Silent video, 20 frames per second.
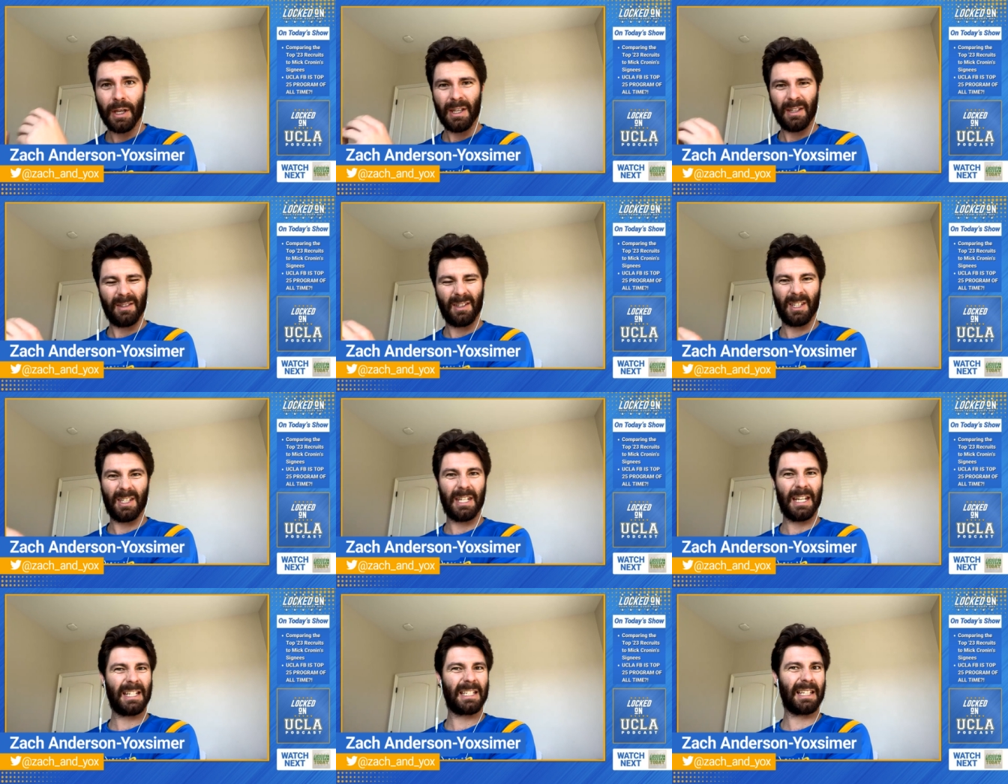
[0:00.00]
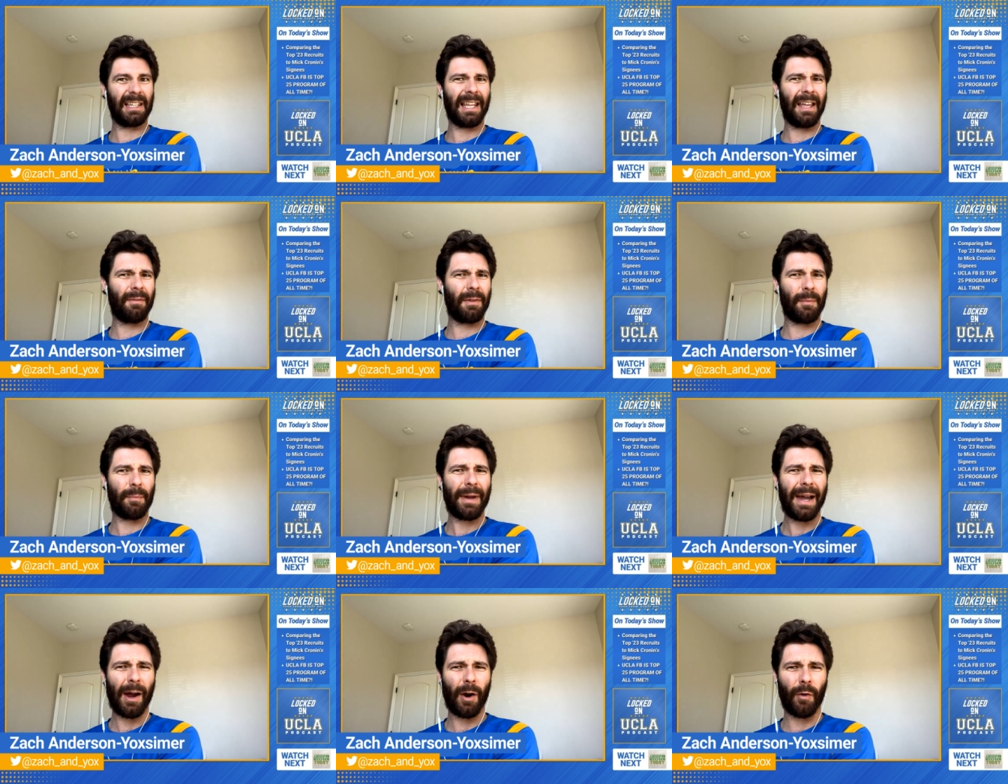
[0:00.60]
6'11
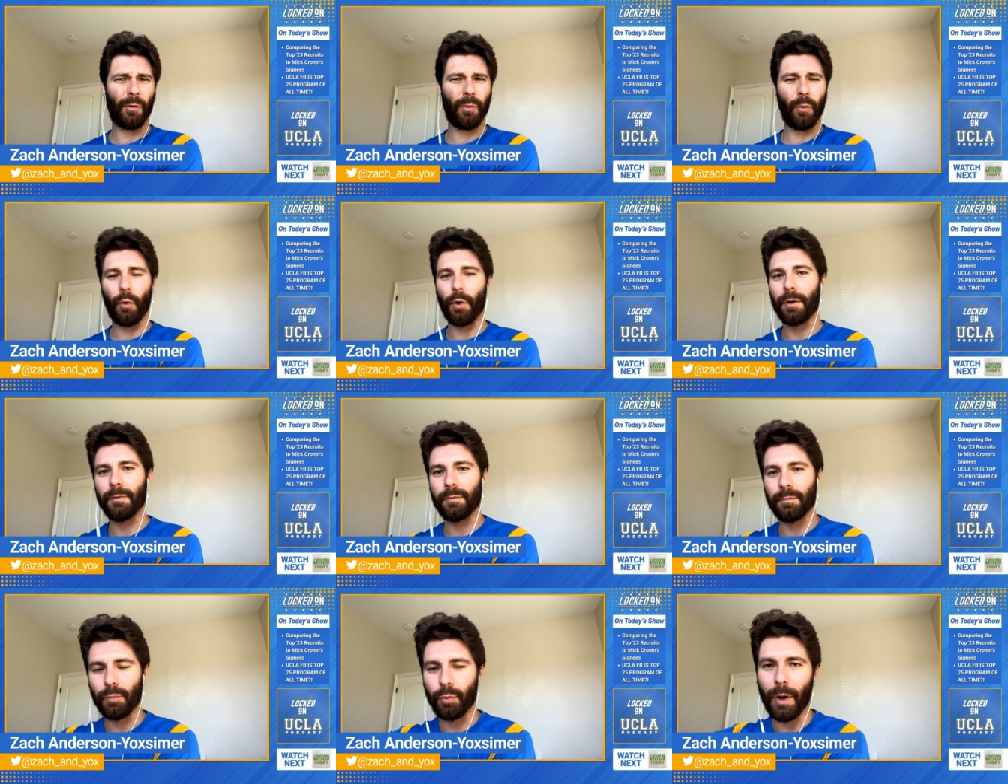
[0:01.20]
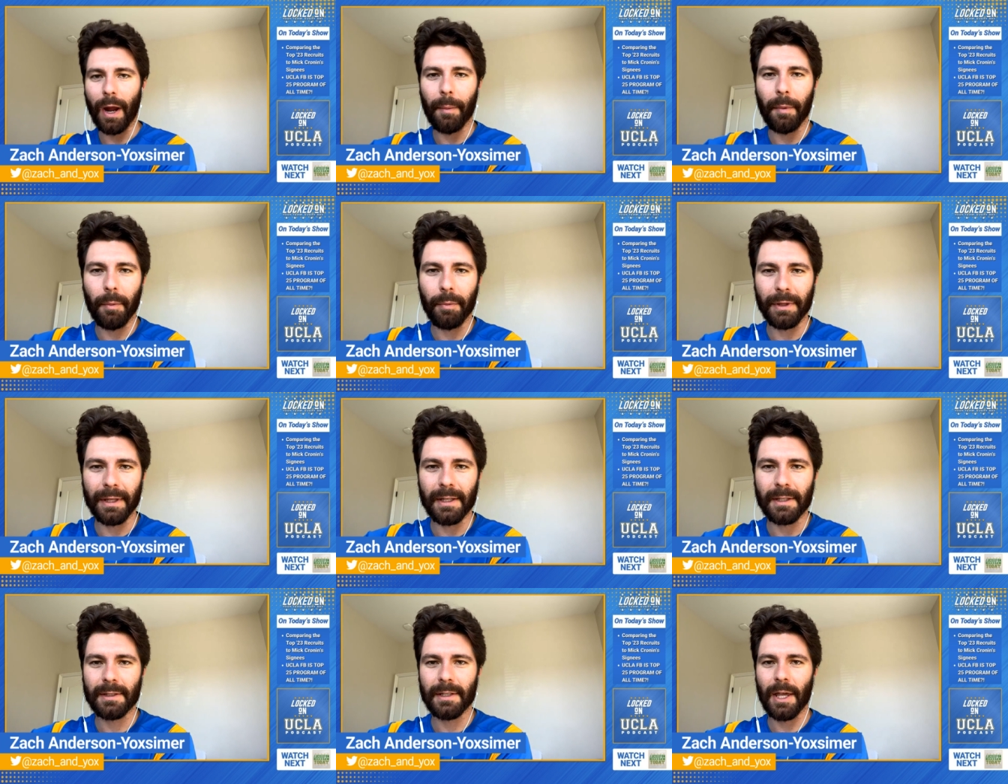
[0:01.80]
power forward,
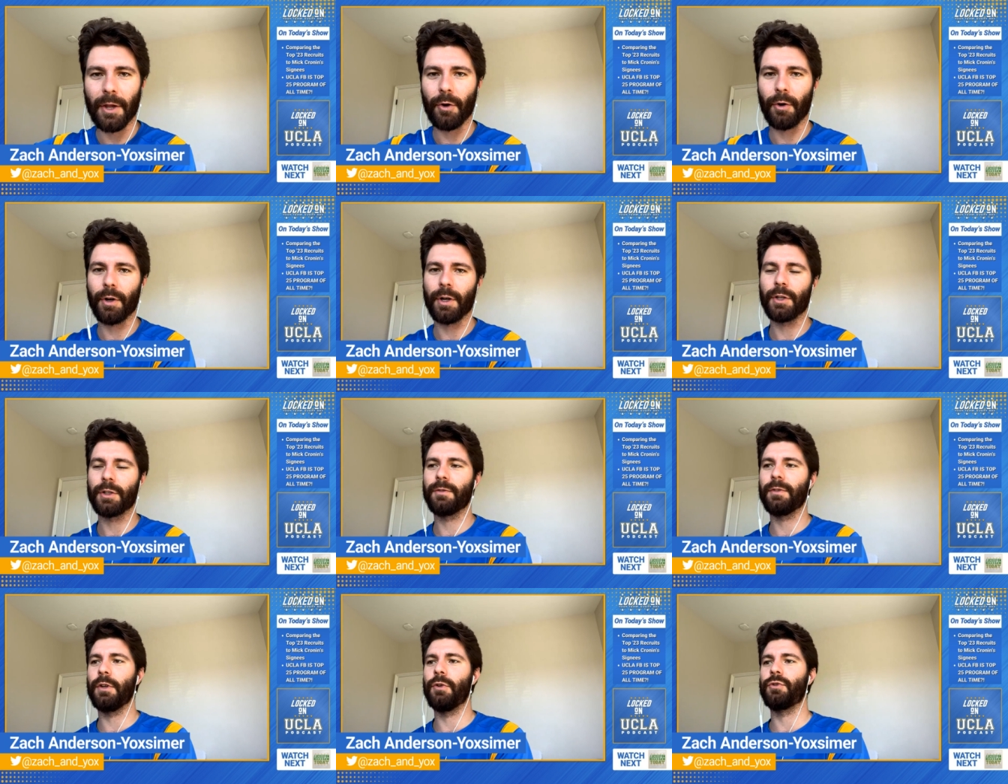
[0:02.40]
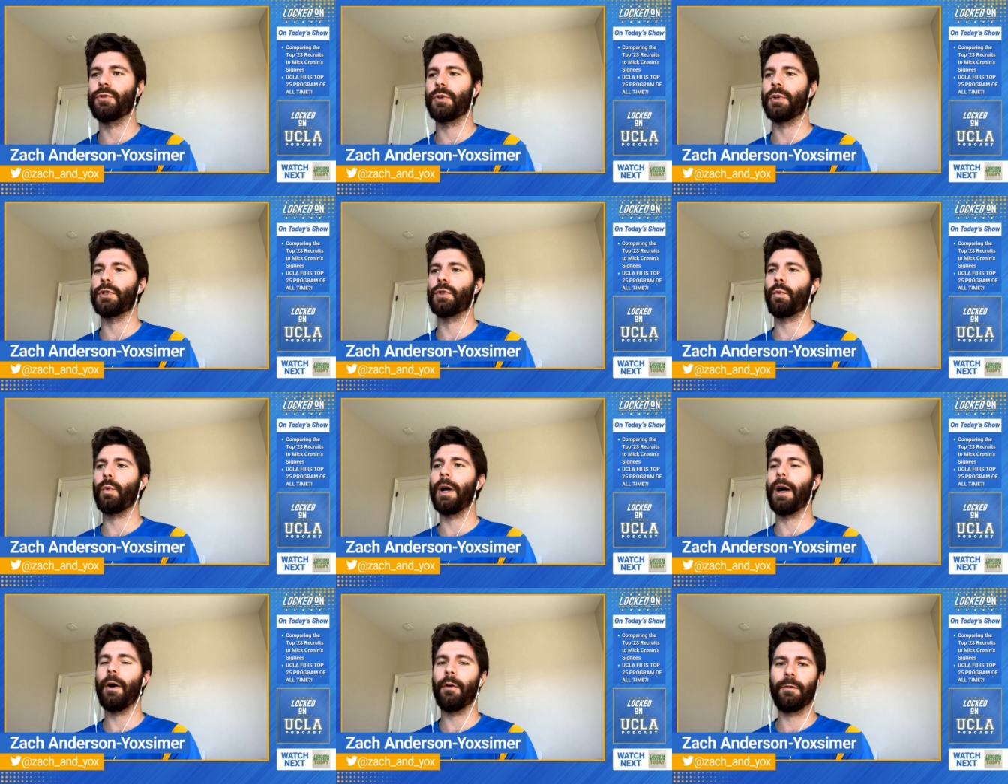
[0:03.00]
probably a center in his future as
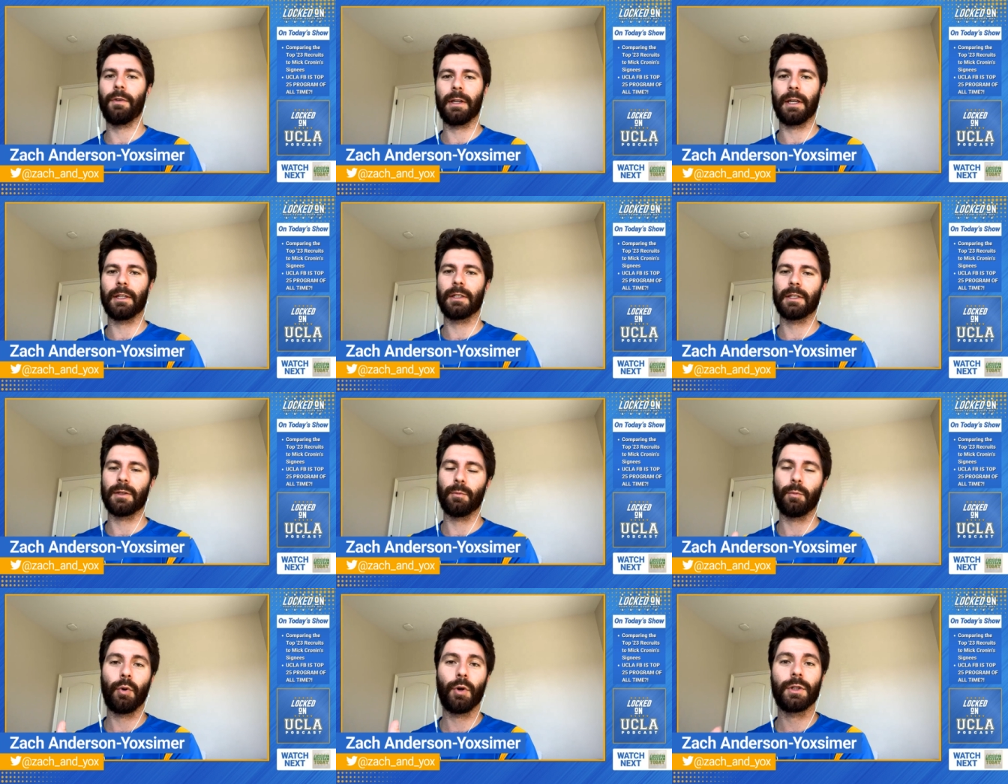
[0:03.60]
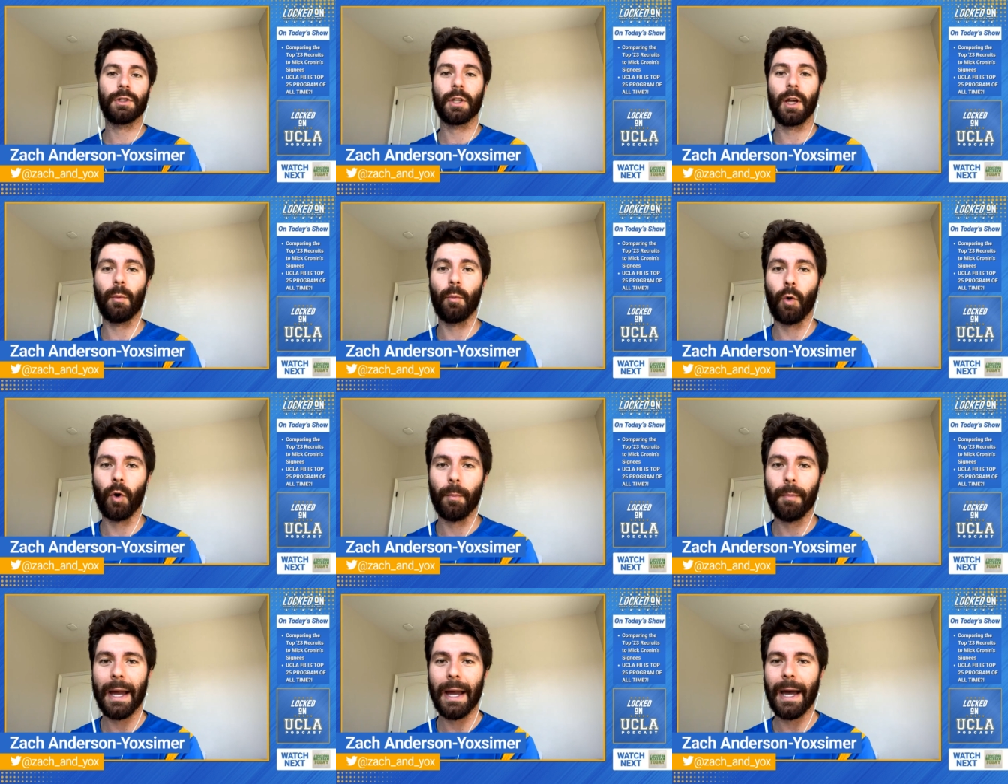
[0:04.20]
well if he gets and puts on
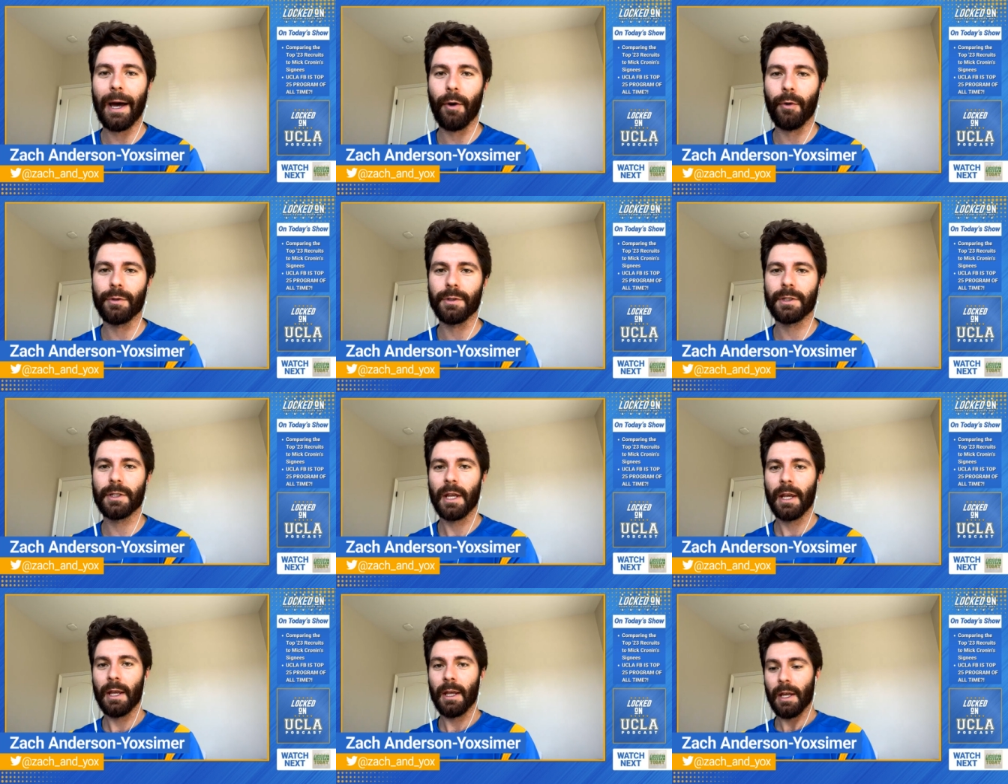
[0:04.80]
more pounds.